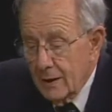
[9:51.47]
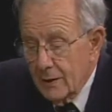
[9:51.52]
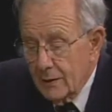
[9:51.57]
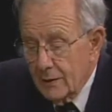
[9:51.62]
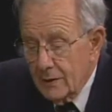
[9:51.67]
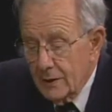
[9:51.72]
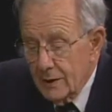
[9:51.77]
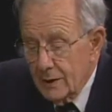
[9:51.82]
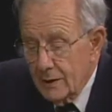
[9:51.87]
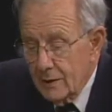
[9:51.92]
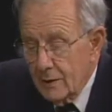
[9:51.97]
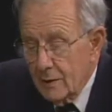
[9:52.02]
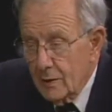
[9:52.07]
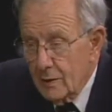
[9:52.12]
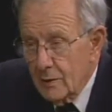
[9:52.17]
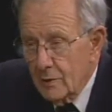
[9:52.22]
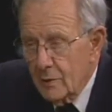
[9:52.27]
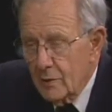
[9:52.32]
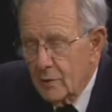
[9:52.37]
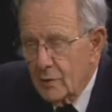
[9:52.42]
the
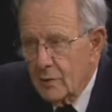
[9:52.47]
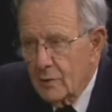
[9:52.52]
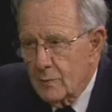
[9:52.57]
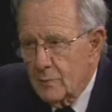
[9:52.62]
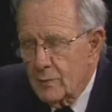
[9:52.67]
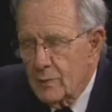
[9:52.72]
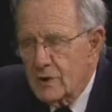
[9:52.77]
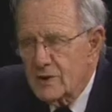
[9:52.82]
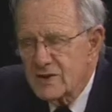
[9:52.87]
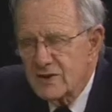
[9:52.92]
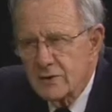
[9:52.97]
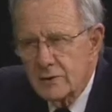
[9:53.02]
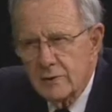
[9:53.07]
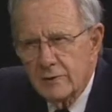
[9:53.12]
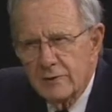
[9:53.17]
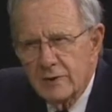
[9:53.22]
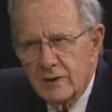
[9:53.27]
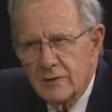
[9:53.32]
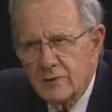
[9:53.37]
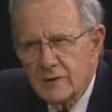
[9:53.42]

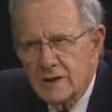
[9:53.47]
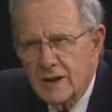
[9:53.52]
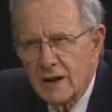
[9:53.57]
preservative